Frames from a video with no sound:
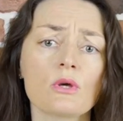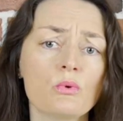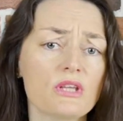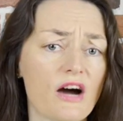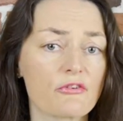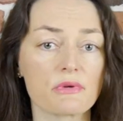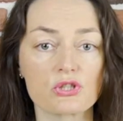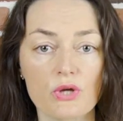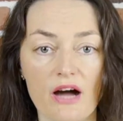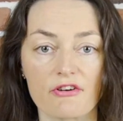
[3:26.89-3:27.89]
with
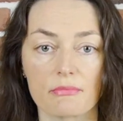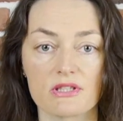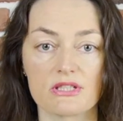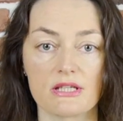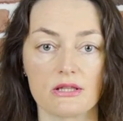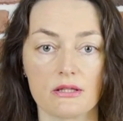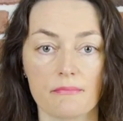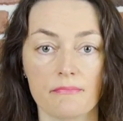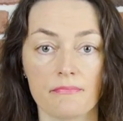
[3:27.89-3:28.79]
government-to-government deal.